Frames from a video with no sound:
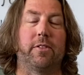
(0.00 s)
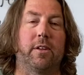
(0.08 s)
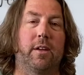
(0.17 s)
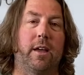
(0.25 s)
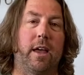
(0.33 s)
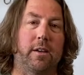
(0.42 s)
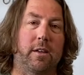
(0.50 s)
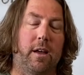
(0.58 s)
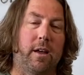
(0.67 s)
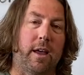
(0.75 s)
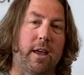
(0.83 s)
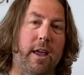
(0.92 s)

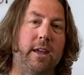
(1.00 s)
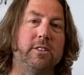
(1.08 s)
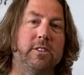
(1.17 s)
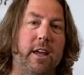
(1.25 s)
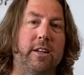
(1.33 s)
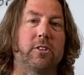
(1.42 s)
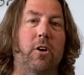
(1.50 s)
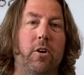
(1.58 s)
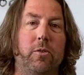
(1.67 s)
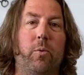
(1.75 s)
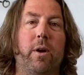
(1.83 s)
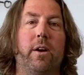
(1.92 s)
the Haynes Ace
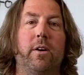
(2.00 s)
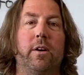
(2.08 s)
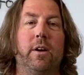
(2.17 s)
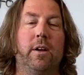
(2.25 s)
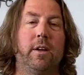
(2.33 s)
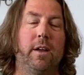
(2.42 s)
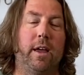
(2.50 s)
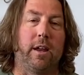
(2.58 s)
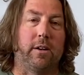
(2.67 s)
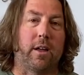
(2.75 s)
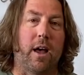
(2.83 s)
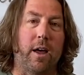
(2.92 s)
Hardware
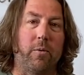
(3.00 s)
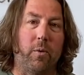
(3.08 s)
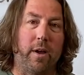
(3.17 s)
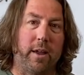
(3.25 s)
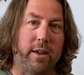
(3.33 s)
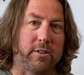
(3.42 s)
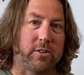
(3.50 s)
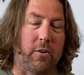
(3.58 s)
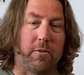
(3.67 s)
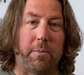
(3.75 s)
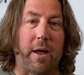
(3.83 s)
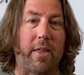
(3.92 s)
in Conway. It's
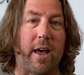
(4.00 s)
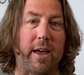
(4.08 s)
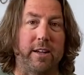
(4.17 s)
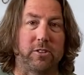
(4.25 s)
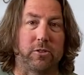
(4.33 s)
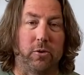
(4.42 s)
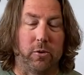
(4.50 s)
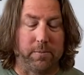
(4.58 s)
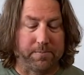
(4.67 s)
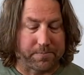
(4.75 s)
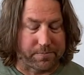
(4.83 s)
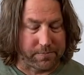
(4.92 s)
over by the high
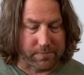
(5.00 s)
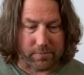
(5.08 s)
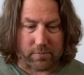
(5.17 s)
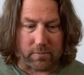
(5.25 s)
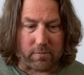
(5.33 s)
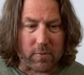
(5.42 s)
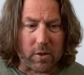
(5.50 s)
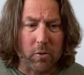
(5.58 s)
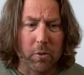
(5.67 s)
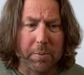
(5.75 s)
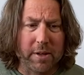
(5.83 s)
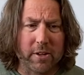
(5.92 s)
school.
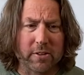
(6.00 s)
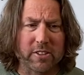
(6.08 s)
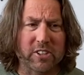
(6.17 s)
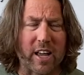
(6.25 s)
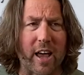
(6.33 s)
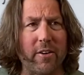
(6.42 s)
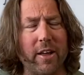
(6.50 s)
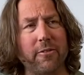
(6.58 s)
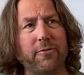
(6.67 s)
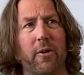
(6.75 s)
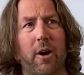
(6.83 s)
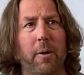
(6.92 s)
We'll be there this Saturday
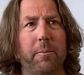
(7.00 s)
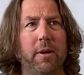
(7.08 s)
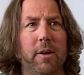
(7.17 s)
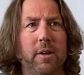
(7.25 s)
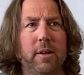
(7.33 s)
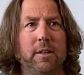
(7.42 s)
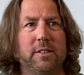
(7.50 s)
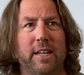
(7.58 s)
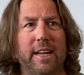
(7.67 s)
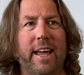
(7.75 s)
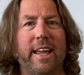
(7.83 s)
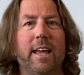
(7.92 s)
from
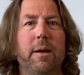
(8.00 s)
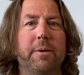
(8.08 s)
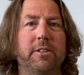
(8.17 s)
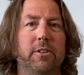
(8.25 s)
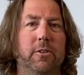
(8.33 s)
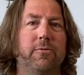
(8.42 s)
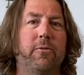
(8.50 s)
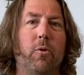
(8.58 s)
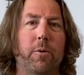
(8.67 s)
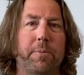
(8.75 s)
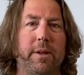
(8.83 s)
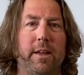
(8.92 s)
10 a.m. until
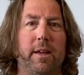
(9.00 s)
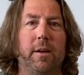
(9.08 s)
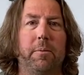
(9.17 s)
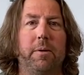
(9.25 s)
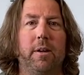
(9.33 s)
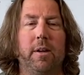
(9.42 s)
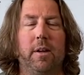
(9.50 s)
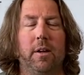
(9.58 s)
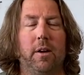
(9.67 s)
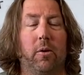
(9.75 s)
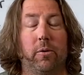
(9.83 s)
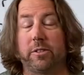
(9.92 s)
4 p.m.
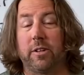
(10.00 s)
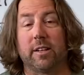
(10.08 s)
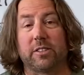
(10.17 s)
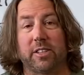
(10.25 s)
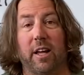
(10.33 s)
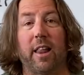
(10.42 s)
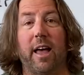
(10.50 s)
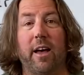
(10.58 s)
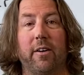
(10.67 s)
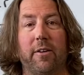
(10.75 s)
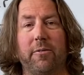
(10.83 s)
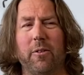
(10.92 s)
or until I sell
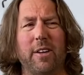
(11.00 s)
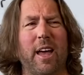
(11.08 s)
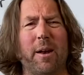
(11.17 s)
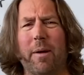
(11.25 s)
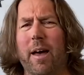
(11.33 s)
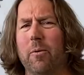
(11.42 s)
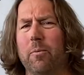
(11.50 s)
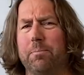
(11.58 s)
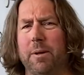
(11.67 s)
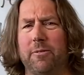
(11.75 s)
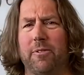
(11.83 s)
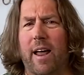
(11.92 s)
out. I've only got about a
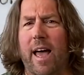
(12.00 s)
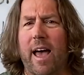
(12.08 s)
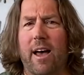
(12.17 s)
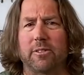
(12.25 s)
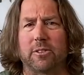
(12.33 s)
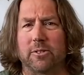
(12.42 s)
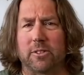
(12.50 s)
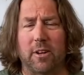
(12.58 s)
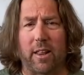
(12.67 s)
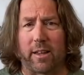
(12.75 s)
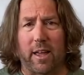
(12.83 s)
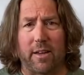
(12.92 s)
beef and a half, so it's
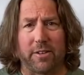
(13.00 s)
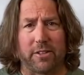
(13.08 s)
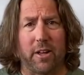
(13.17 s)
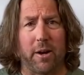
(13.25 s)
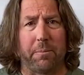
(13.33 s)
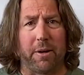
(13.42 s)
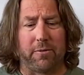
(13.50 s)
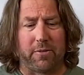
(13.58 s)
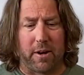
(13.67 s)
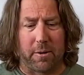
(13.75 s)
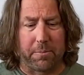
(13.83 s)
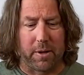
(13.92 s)
not like I have a ton of beef
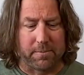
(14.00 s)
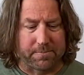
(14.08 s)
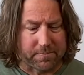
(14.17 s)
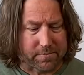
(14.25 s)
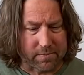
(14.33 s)
there, but